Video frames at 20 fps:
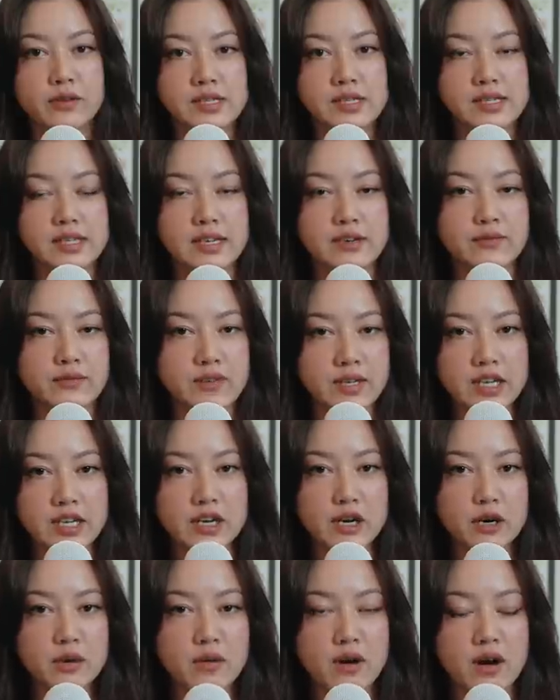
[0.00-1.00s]
recent
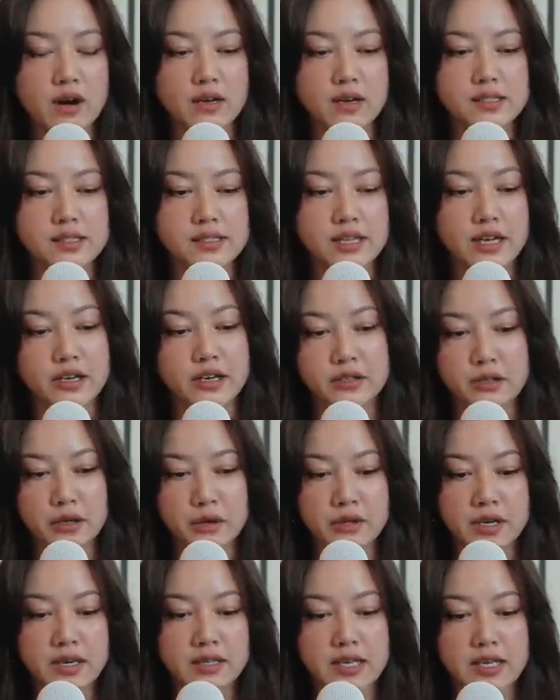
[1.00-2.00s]
video on Cider
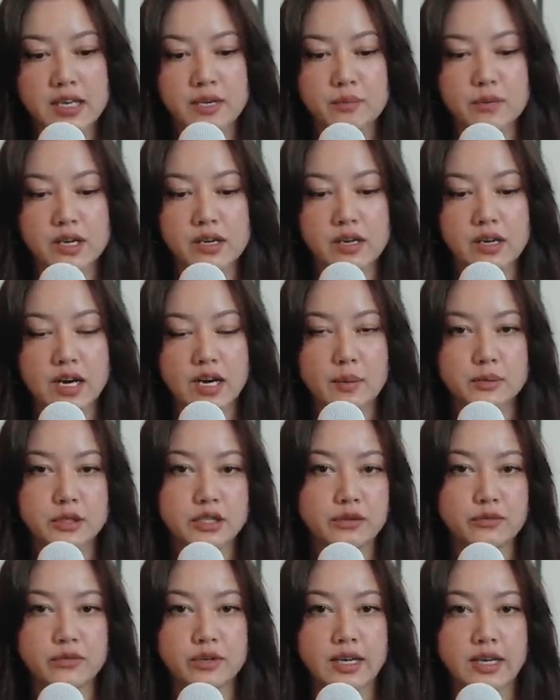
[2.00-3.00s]
clothing. They can be a good
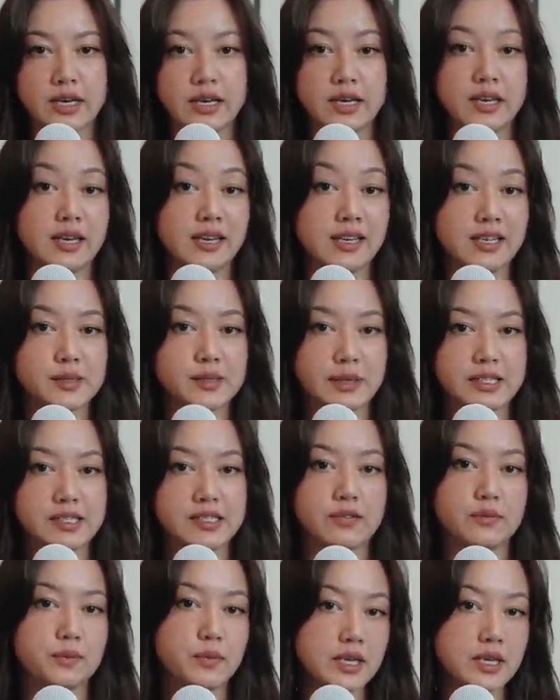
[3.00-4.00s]
option for getting
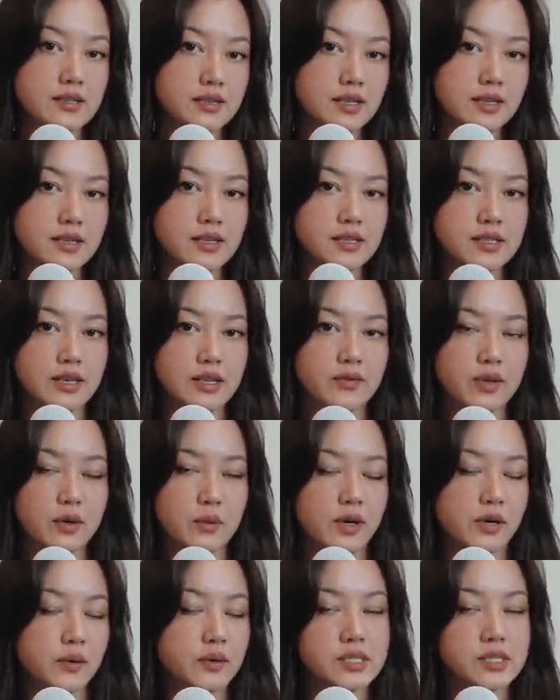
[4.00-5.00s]
inexpensive pieces if you
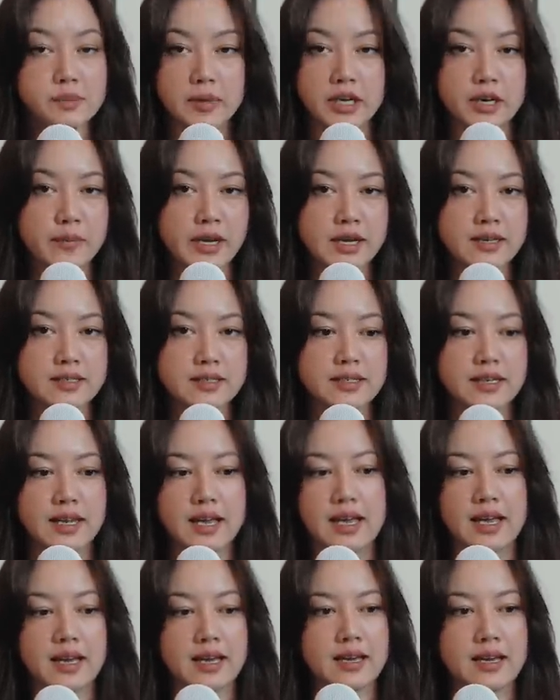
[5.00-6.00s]
want to experiment.
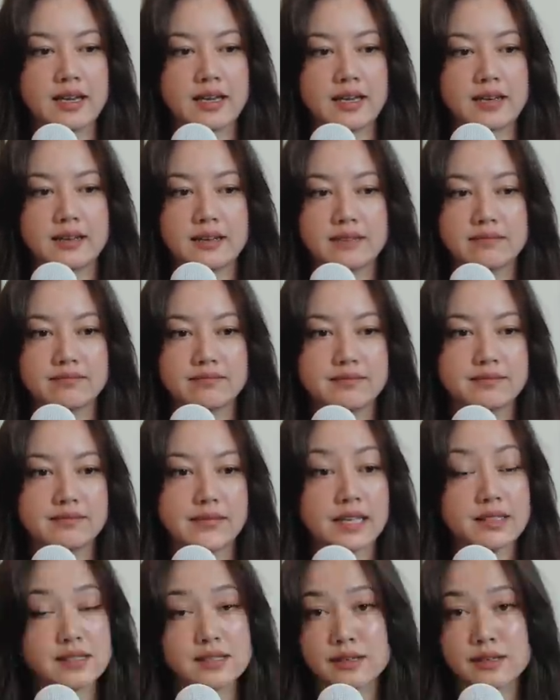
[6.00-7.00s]
And
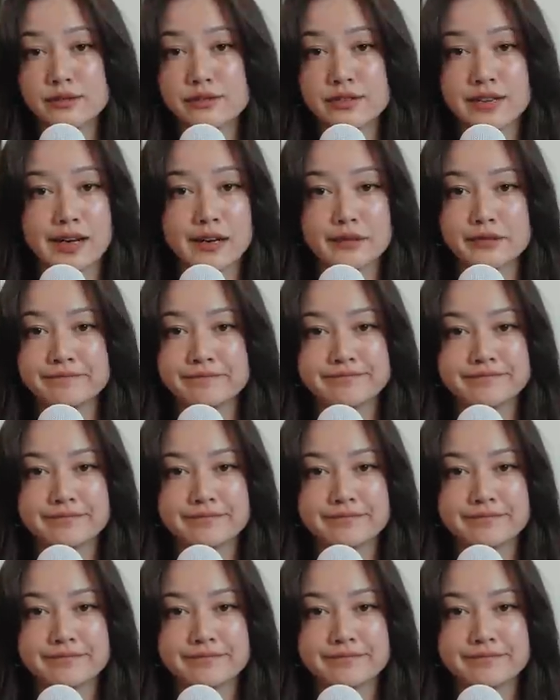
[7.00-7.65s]
that's all for now.